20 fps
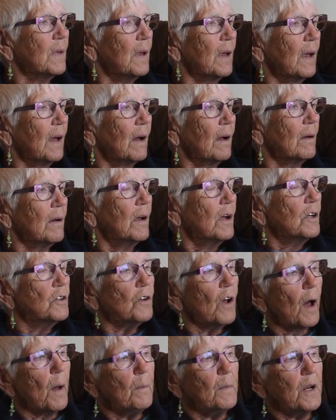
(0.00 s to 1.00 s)
Yeah.
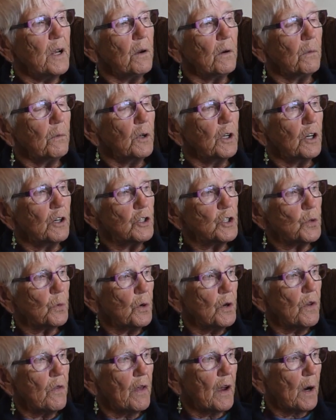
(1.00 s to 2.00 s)
So how many years
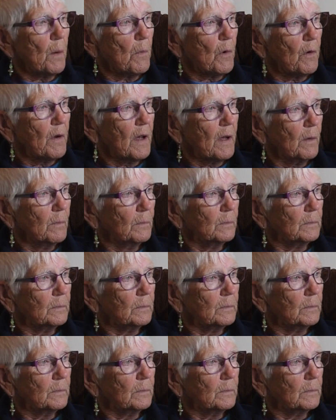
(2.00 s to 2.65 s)
were you there, Maria?